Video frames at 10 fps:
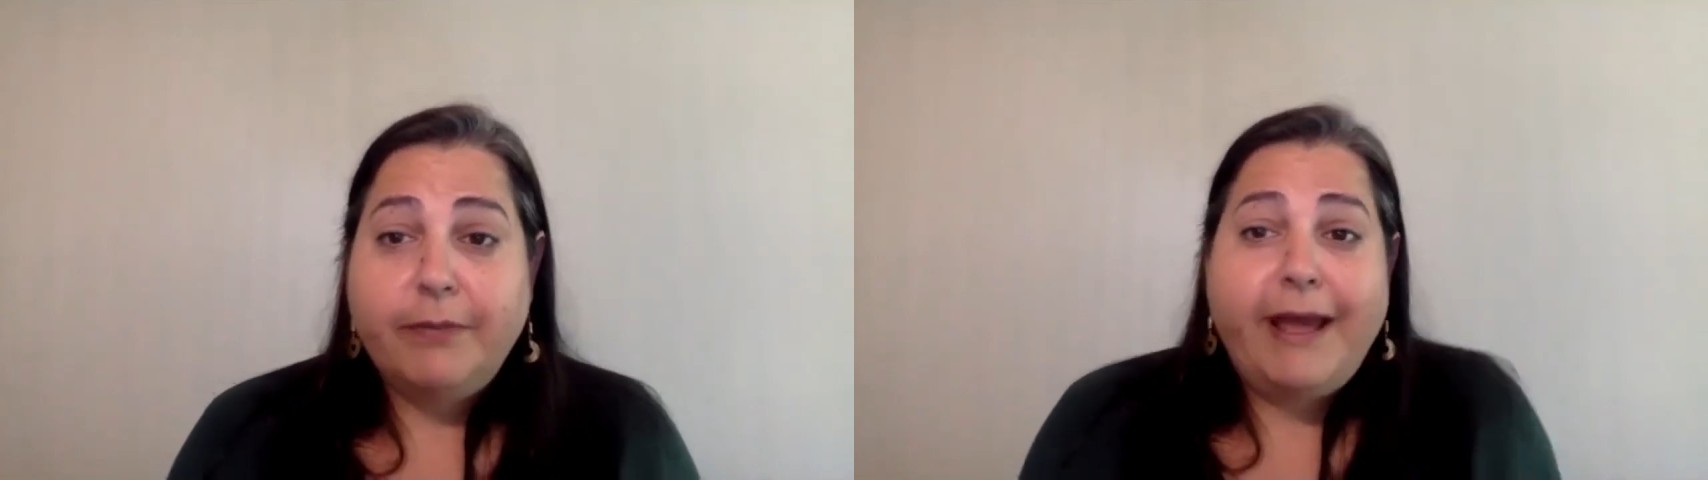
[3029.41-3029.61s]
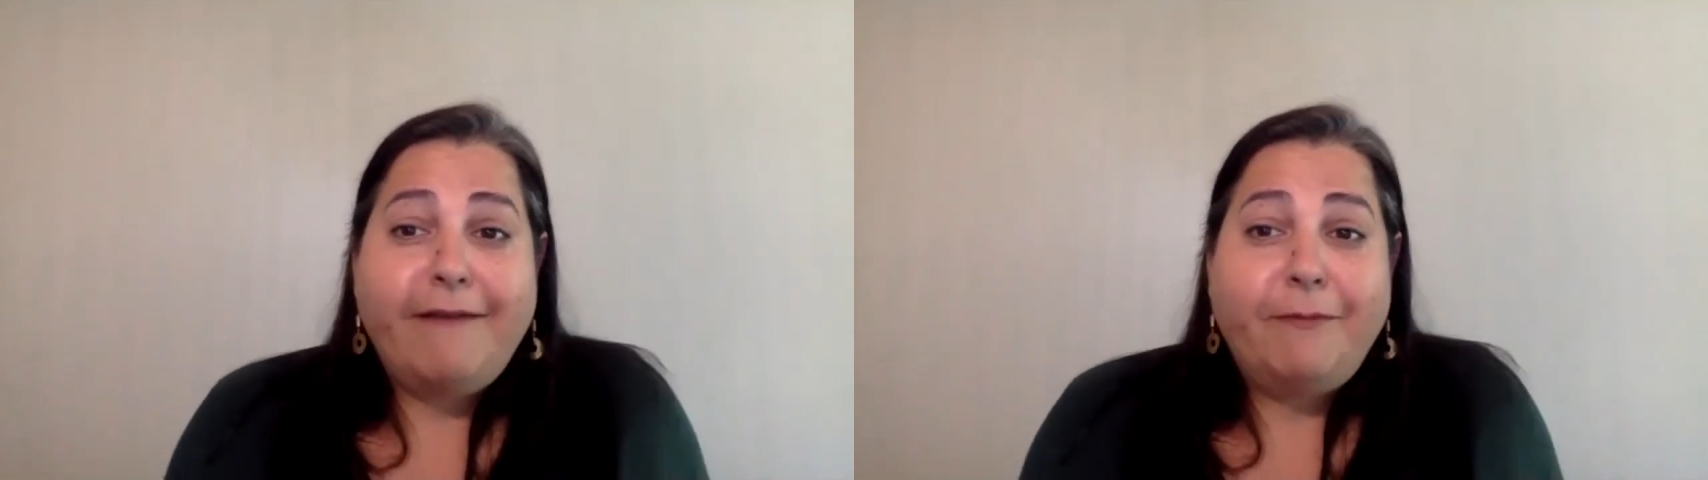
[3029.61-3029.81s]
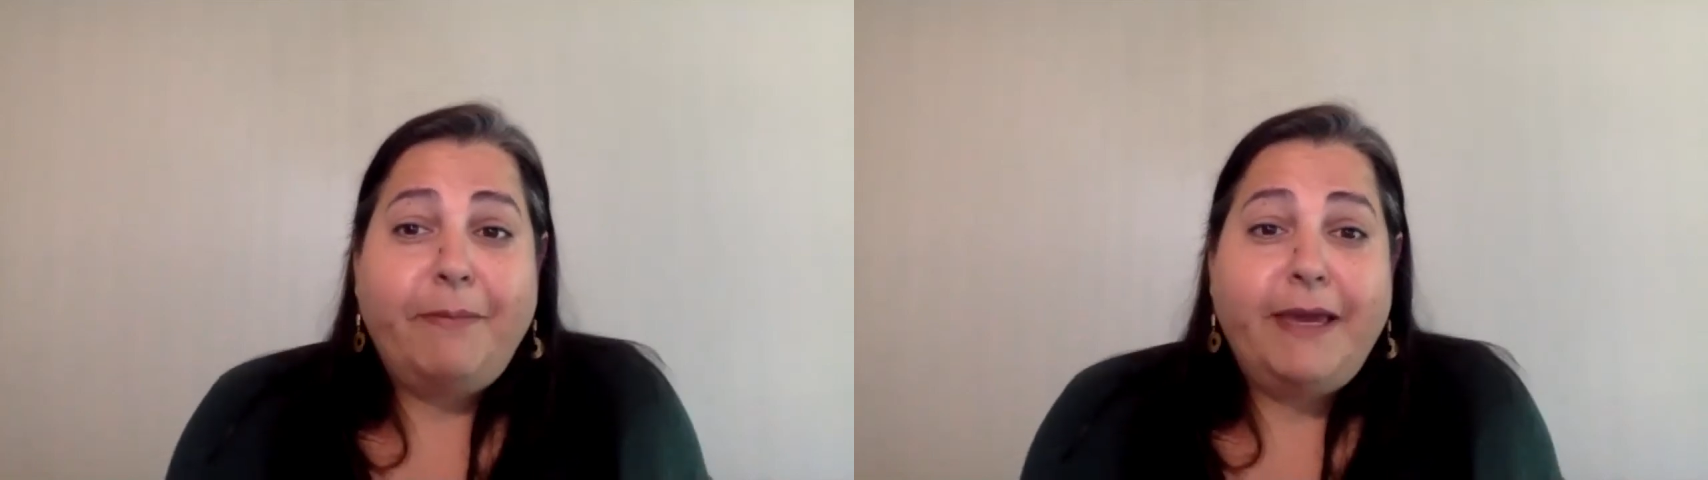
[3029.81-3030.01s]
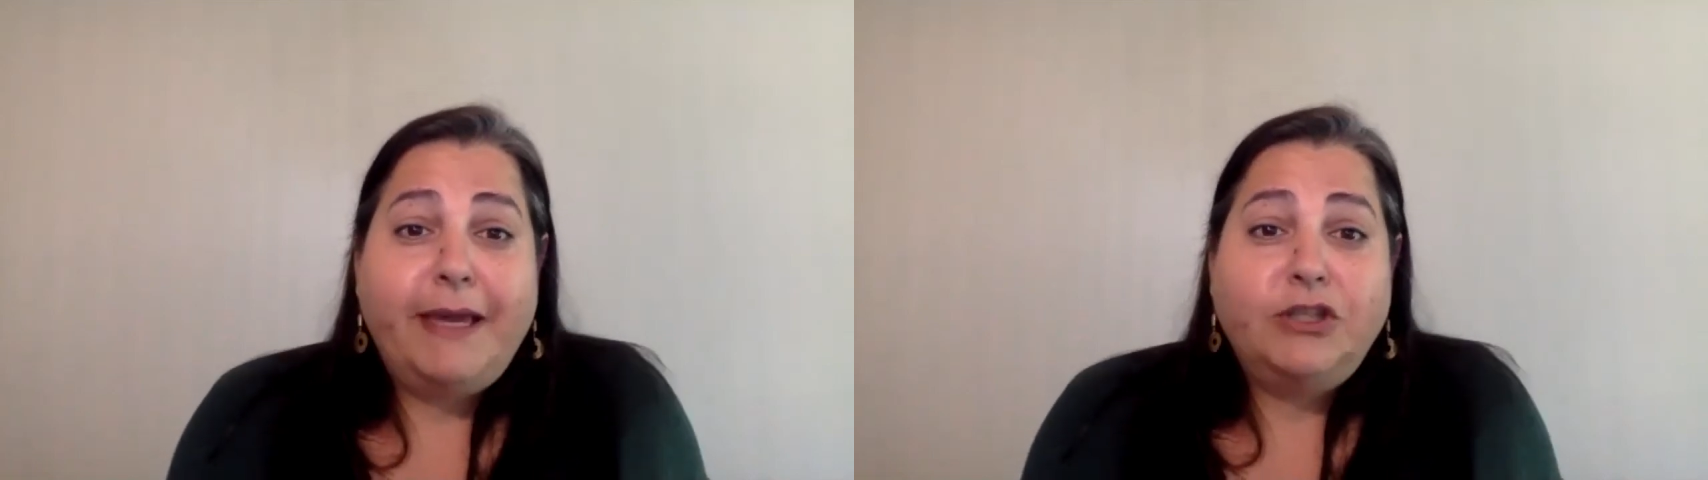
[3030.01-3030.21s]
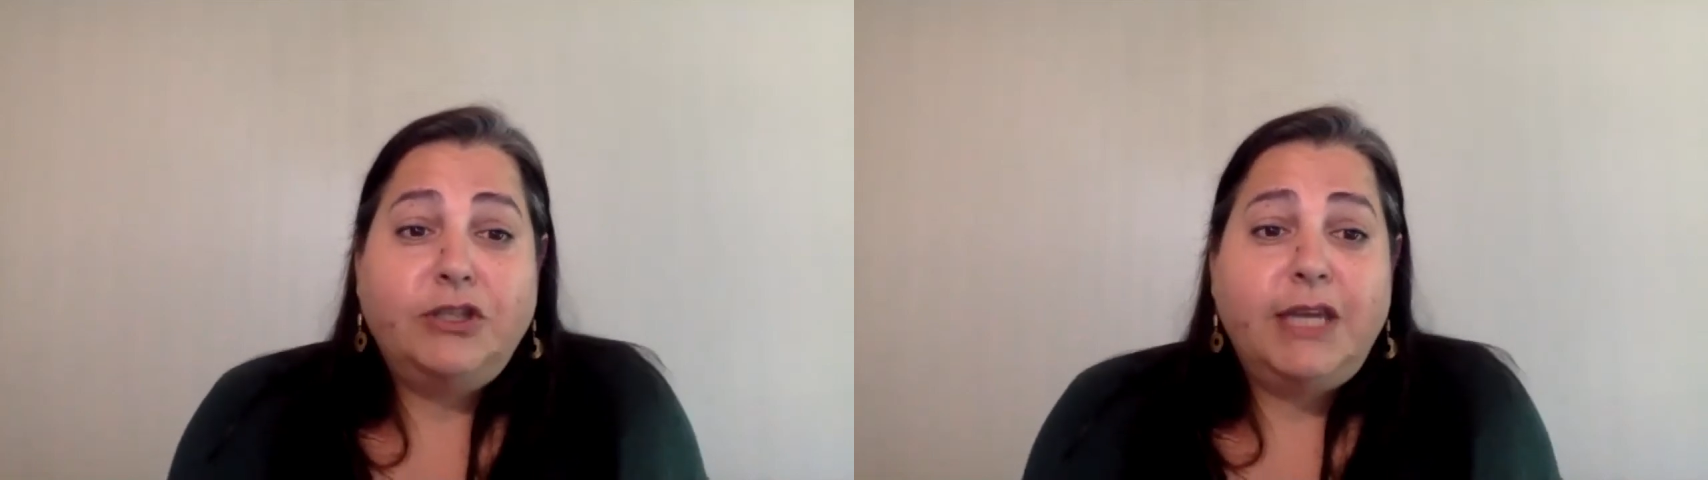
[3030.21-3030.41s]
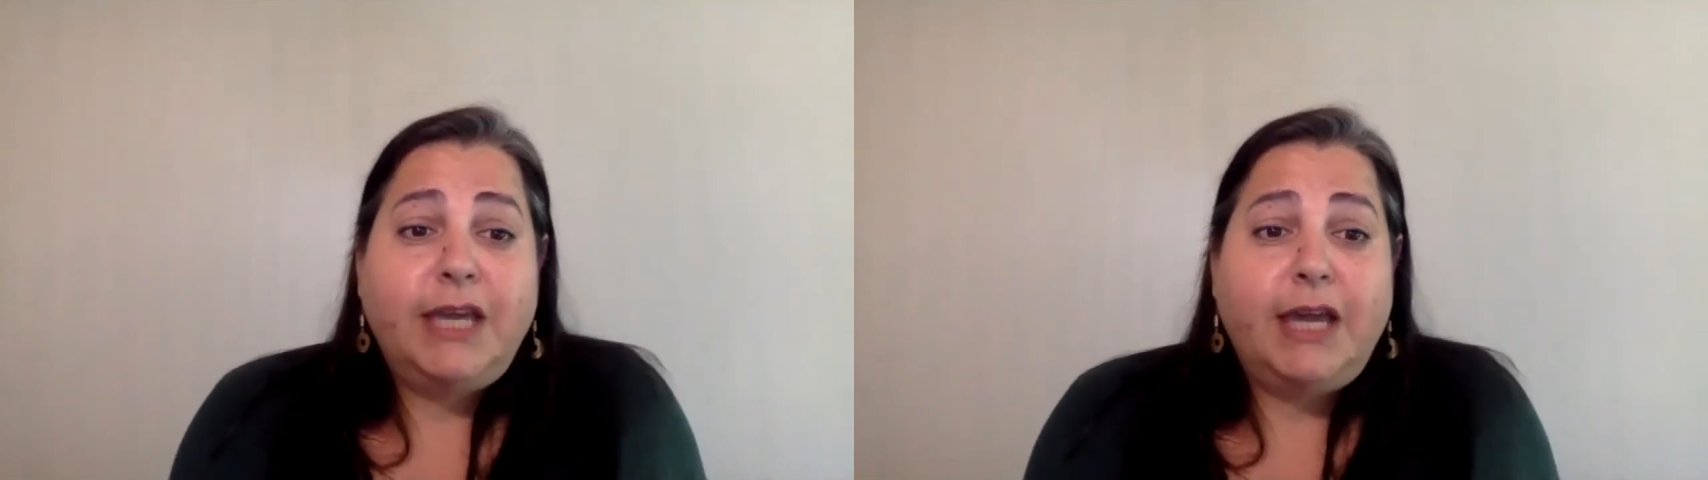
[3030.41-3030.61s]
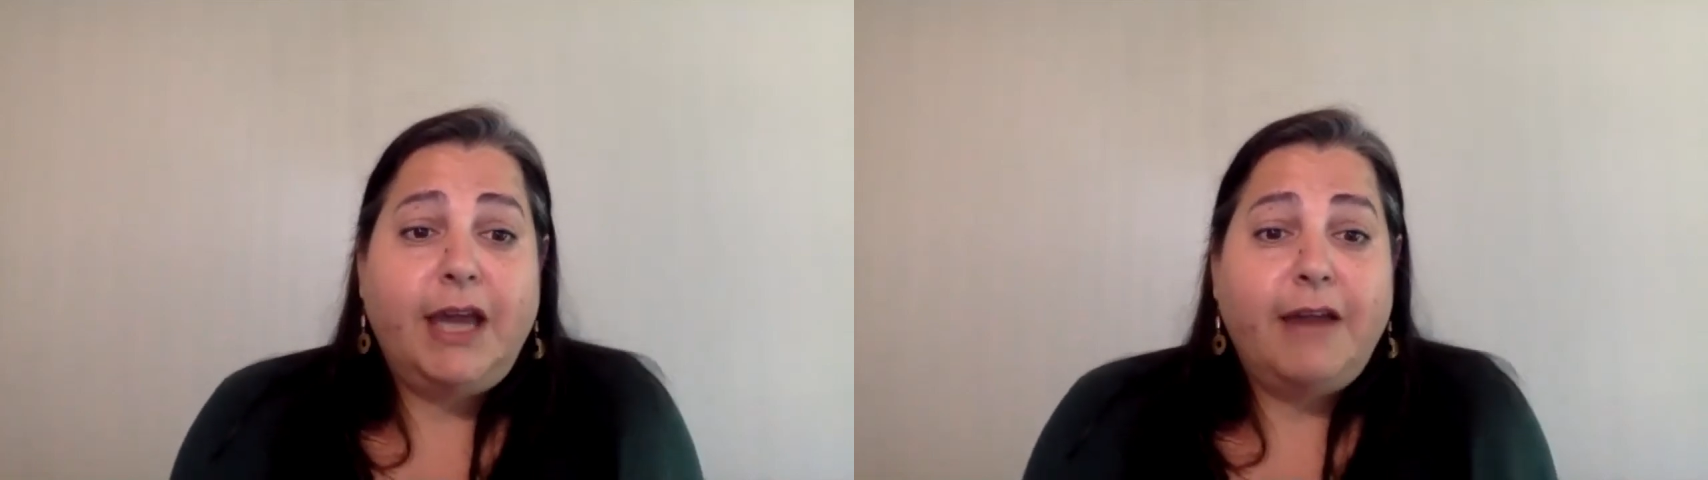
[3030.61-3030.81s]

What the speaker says: but I have a PhD.